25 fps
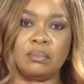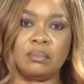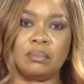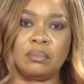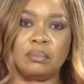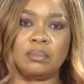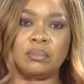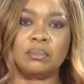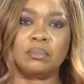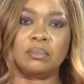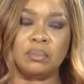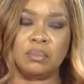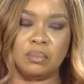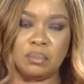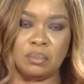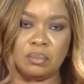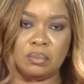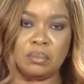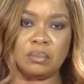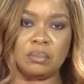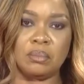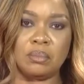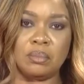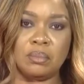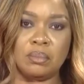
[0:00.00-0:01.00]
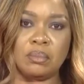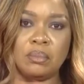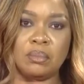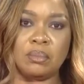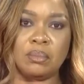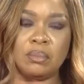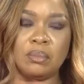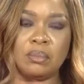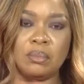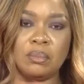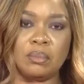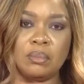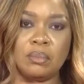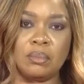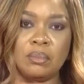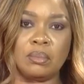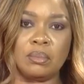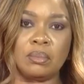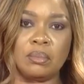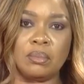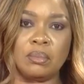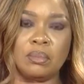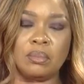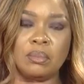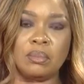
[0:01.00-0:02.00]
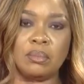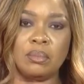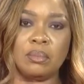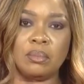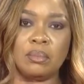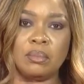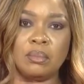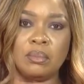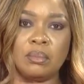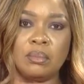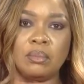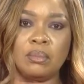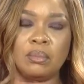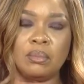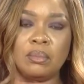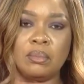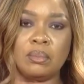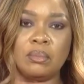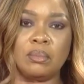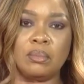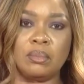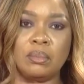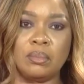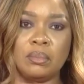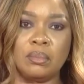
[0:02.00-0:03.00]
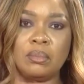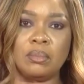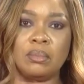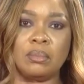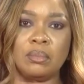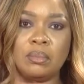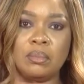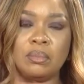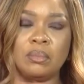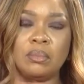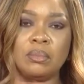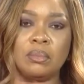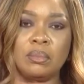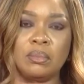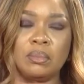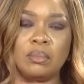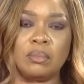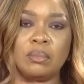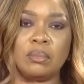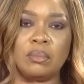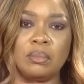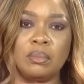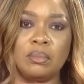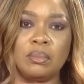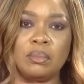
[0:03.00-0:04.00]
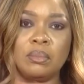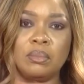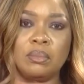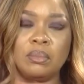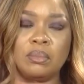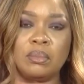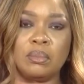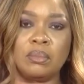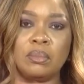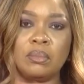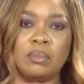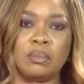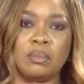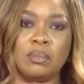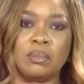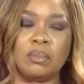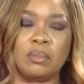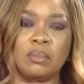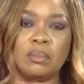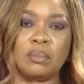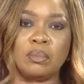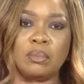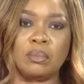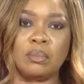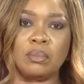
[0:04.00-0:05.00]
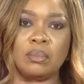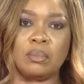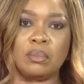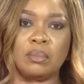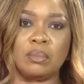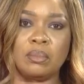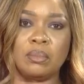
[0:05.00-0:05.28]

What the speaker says: This person isn't speaking.